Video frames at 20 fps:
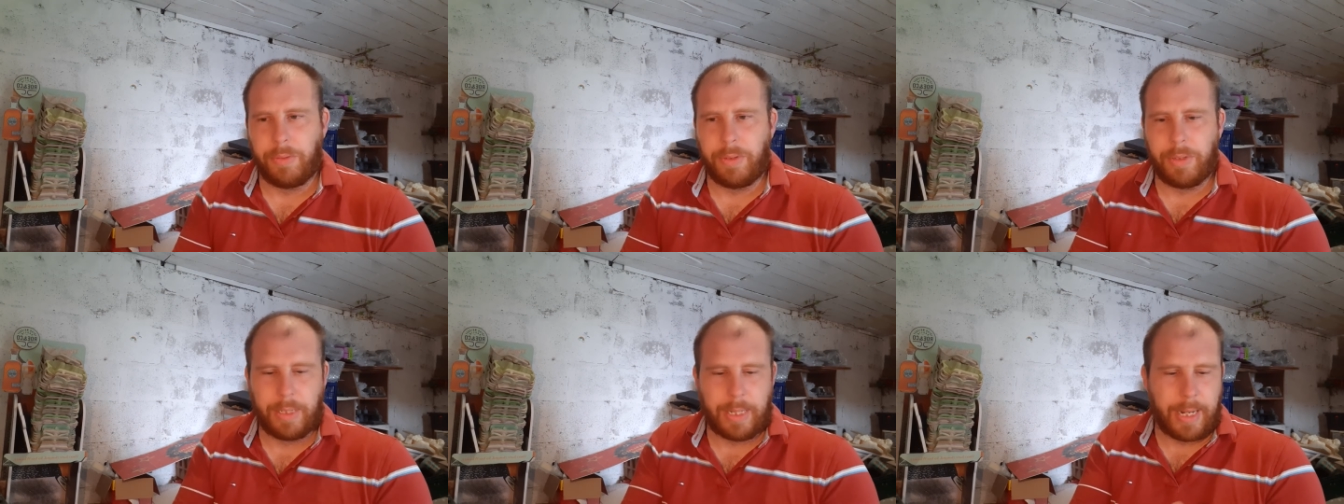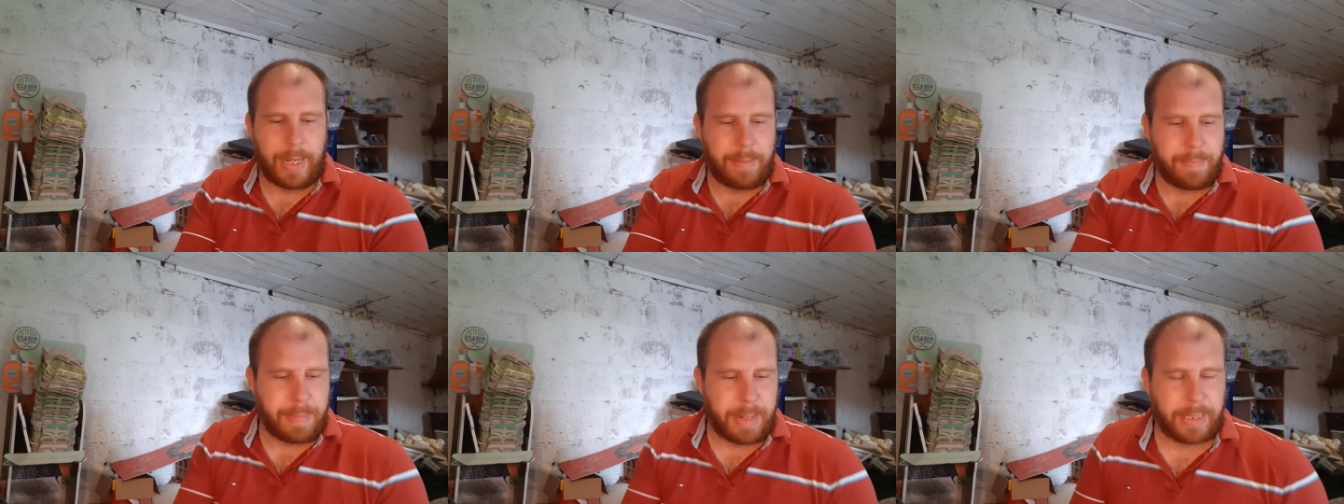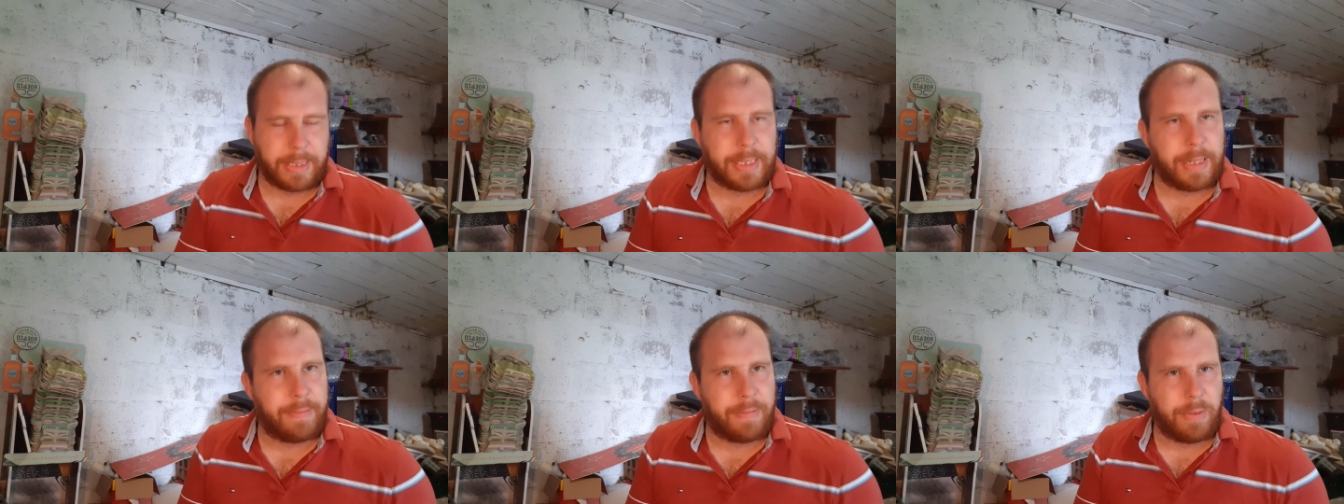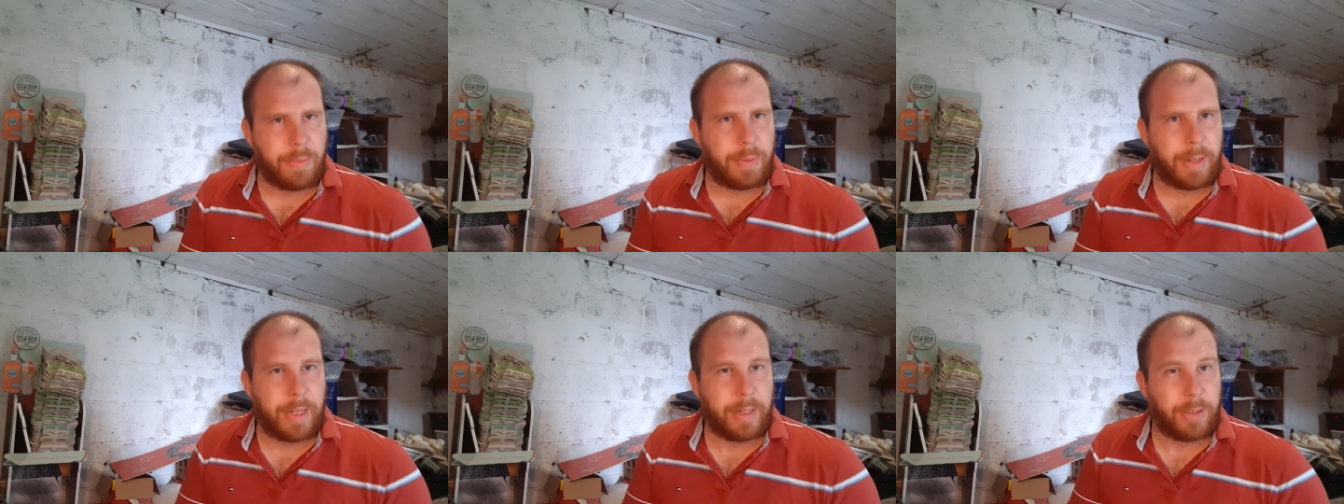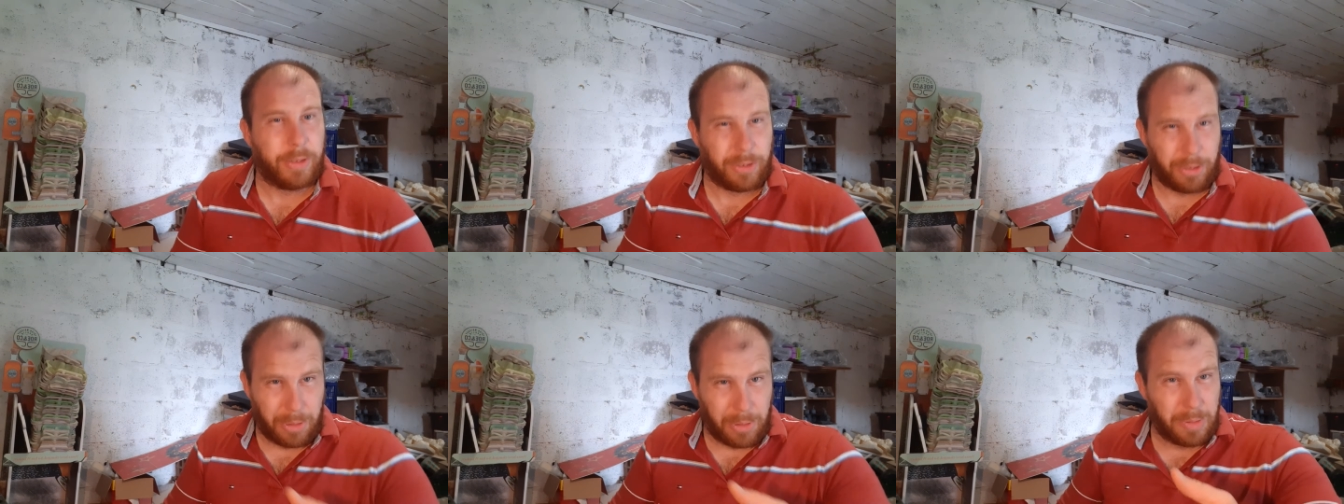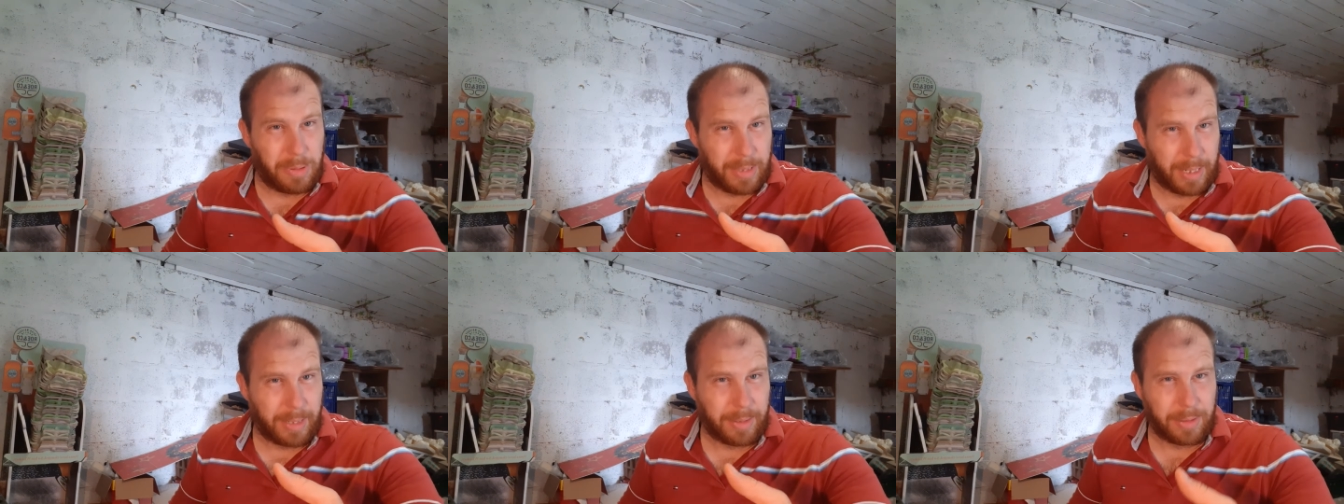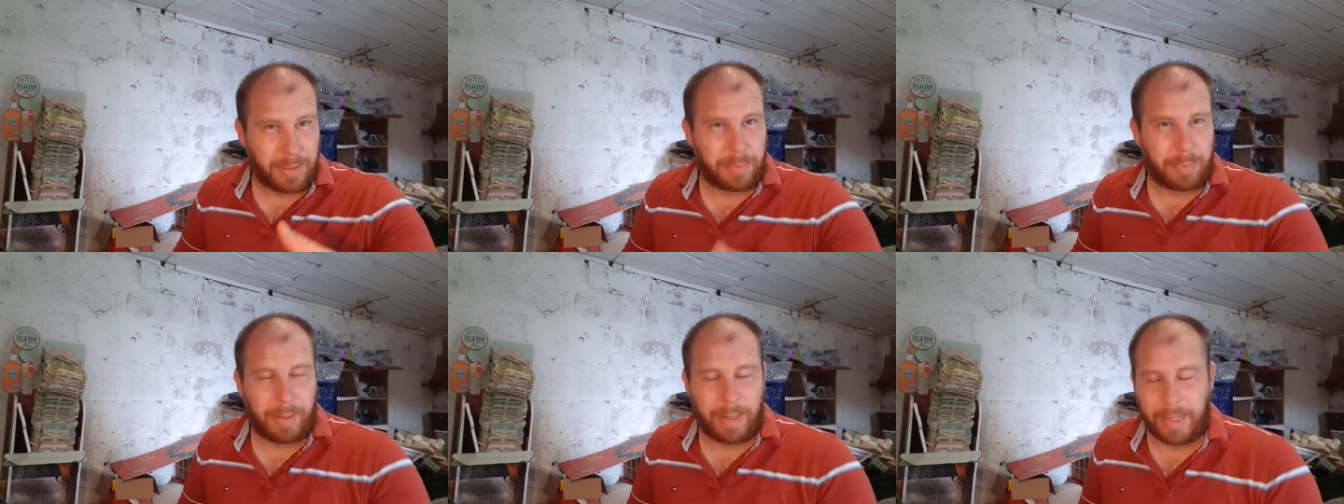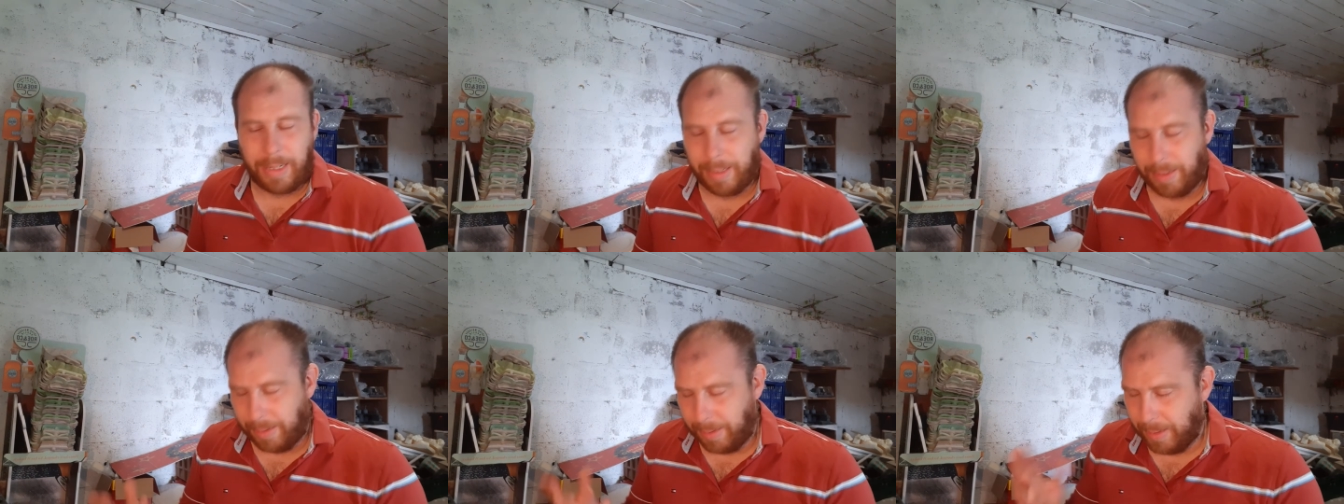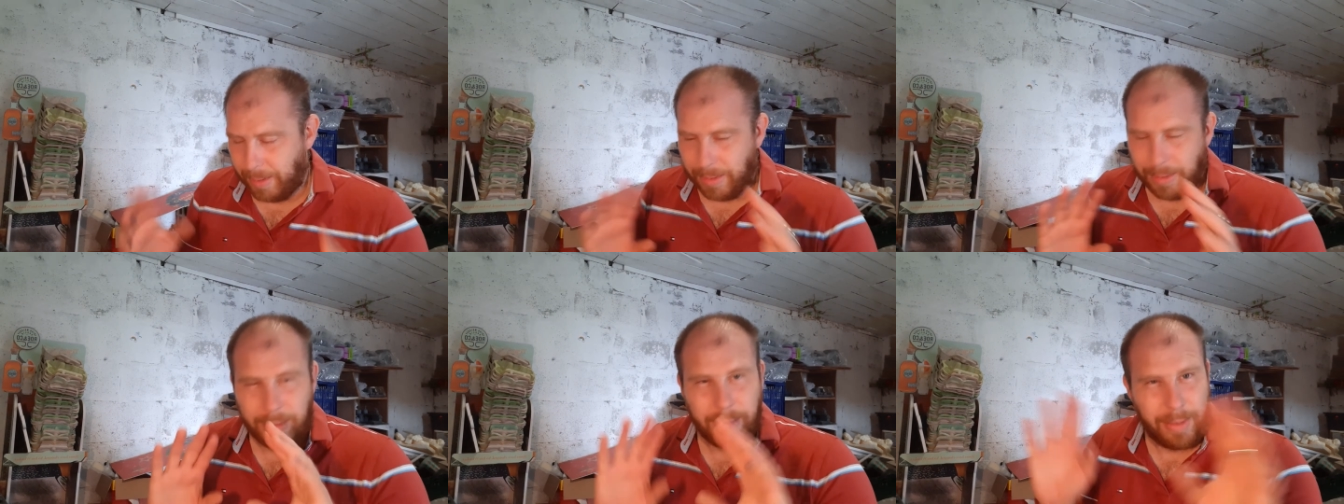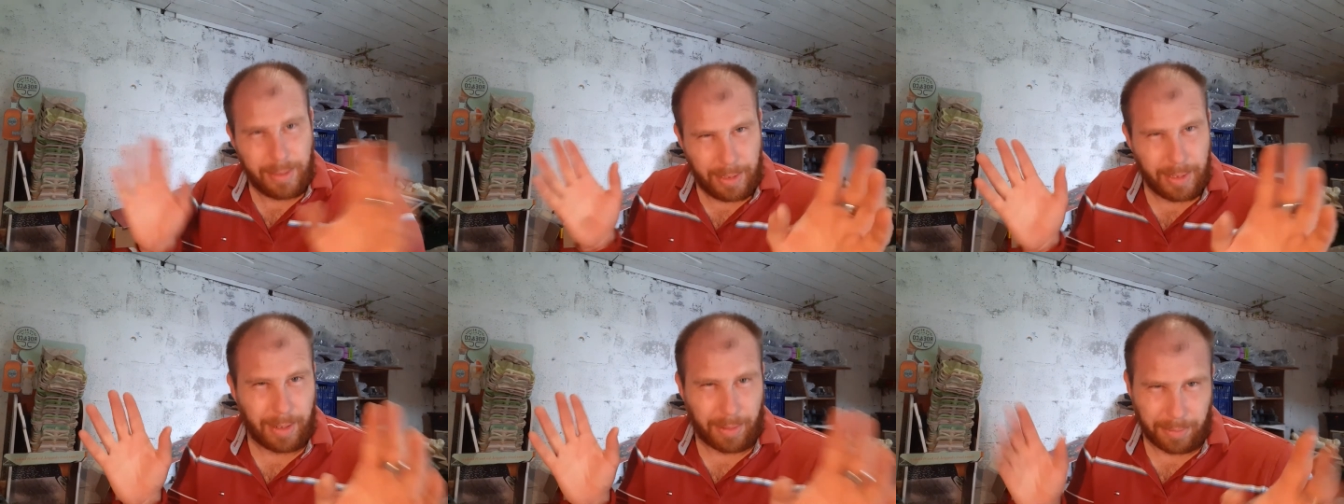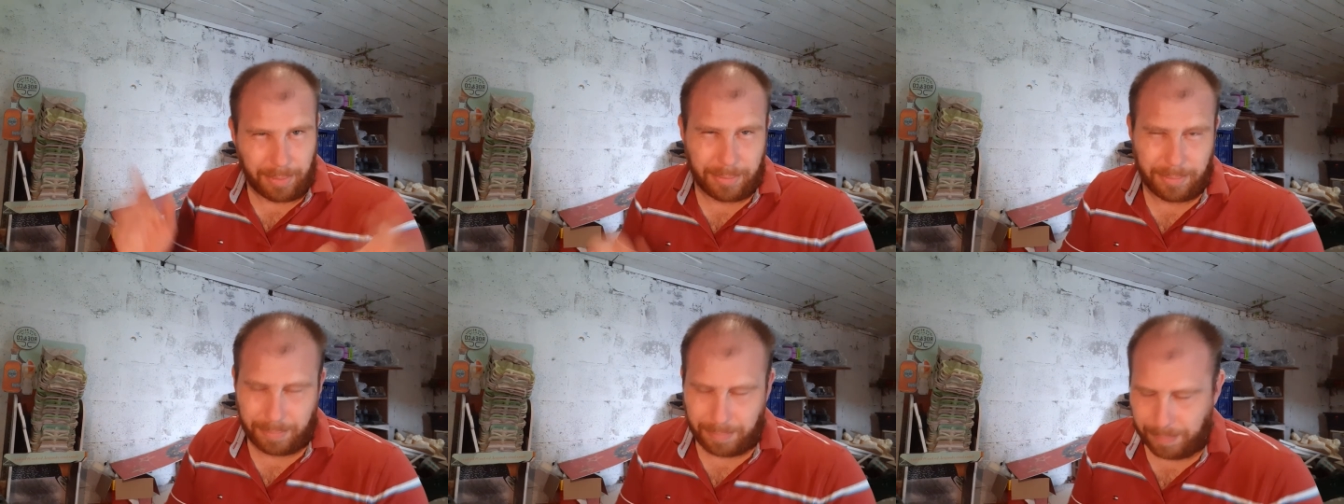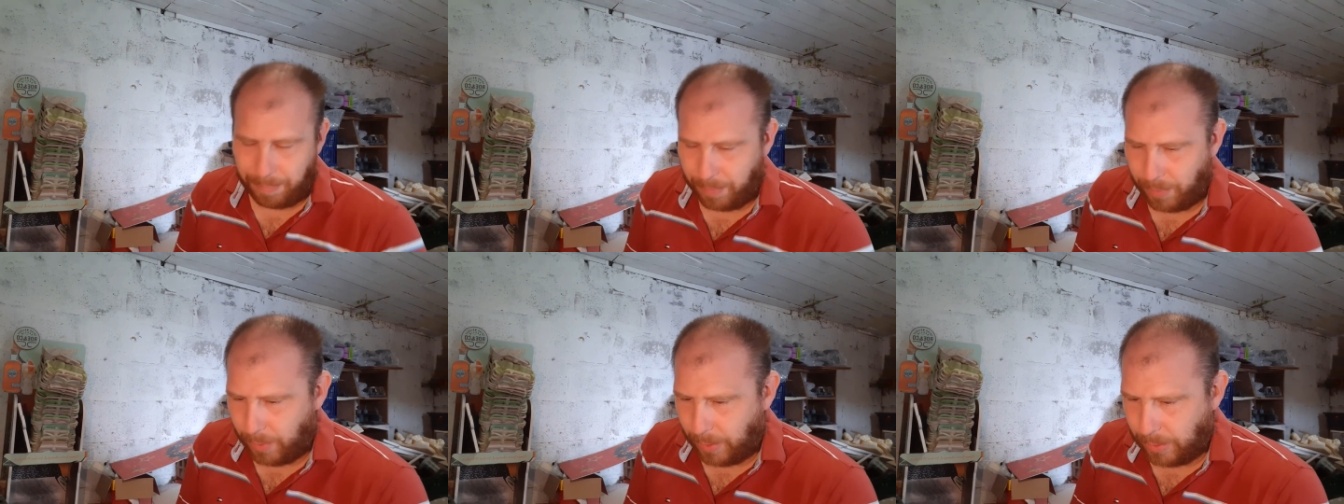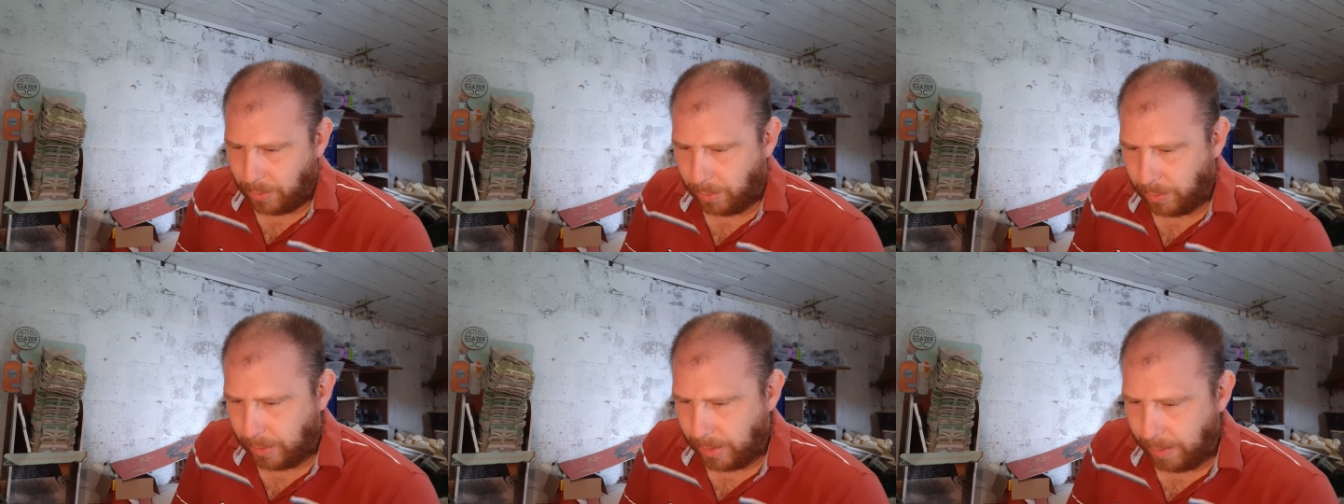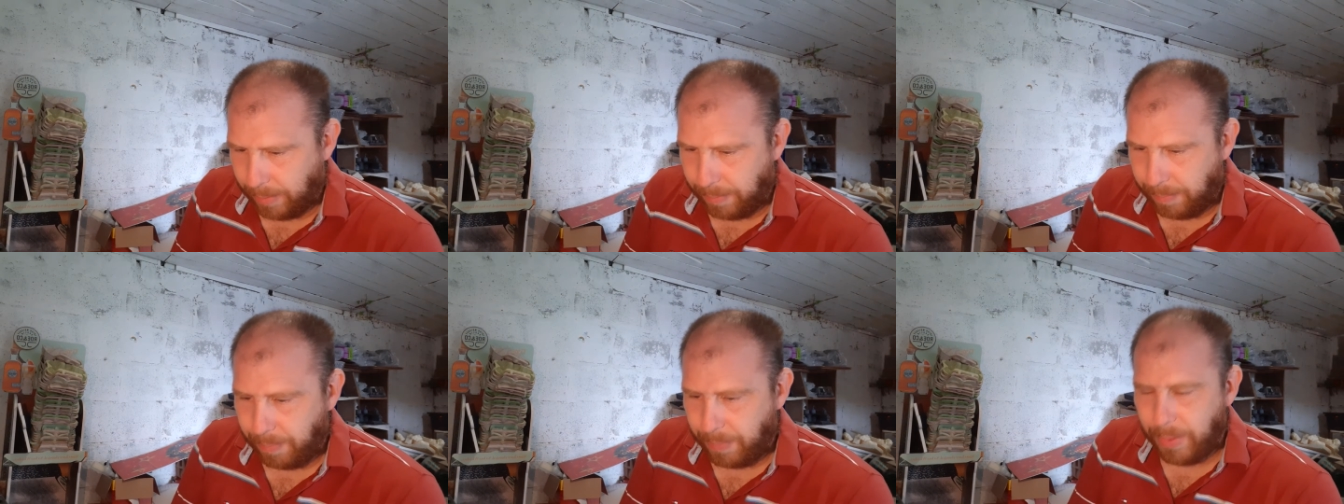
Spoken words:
you're getting a mess everywhere because you're using underspray and, you know, that sort of stuff.